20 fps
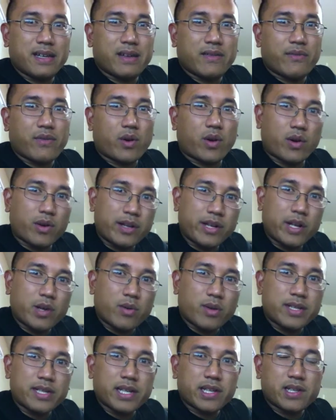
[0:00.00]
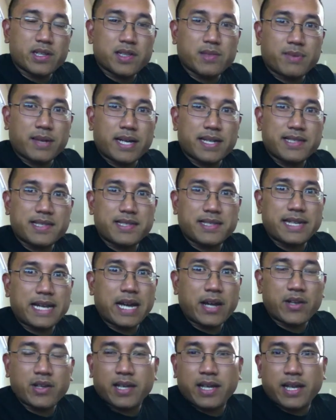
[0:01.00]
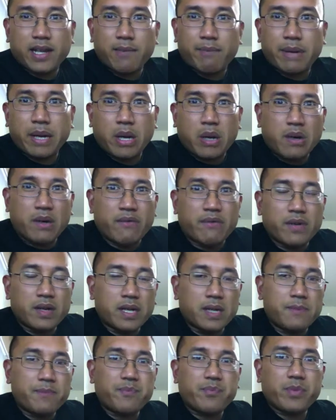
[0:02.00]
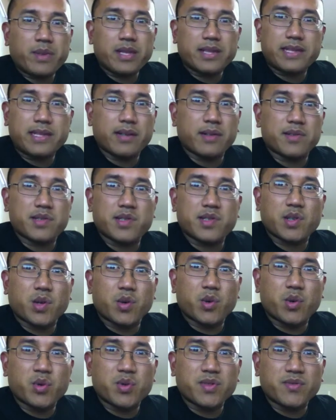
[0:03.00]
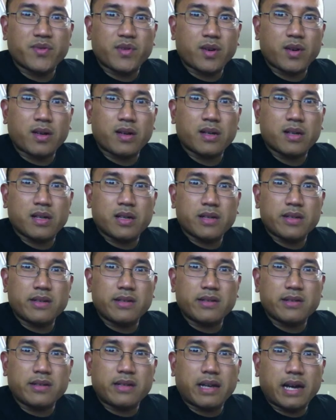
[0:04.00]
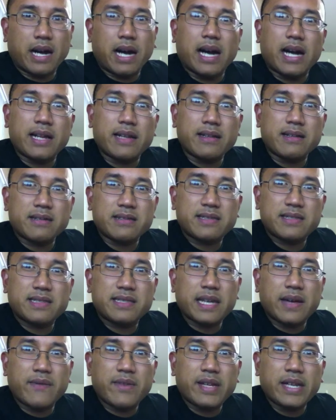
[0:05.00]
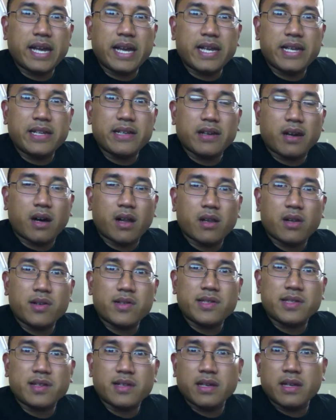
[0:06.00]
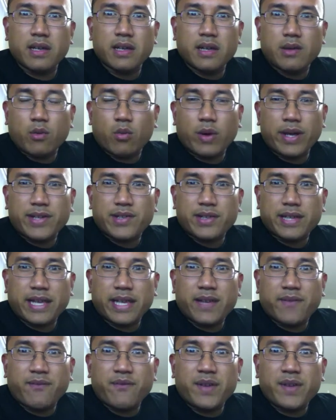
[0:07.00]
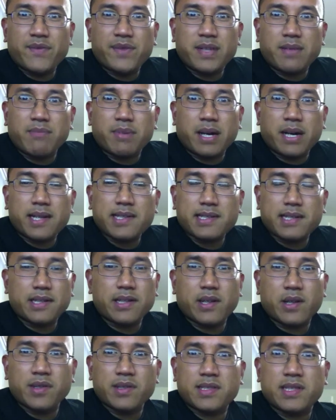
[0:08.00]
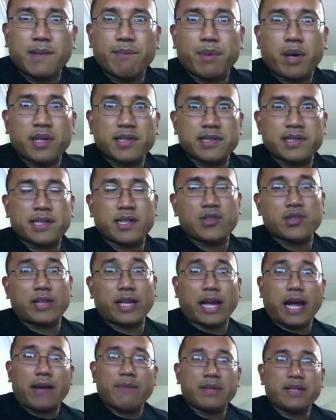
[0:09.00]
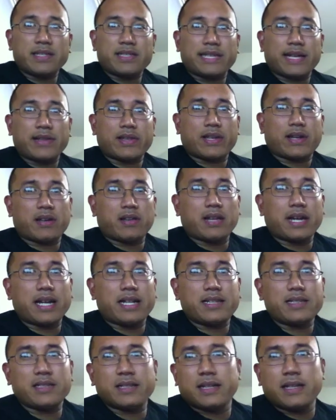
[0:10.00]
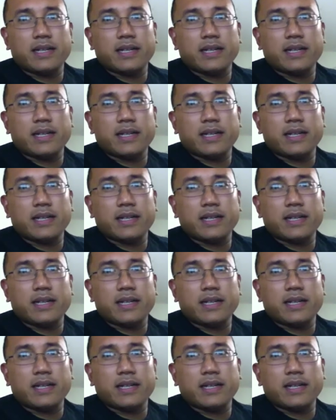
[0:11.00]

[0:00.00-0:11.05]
for near ridiculous prices. Now you can get a pair of Del Sols for, good God, $70, $80. Wait till they hit $50. Some parts of the country, like I'm in South Carolina,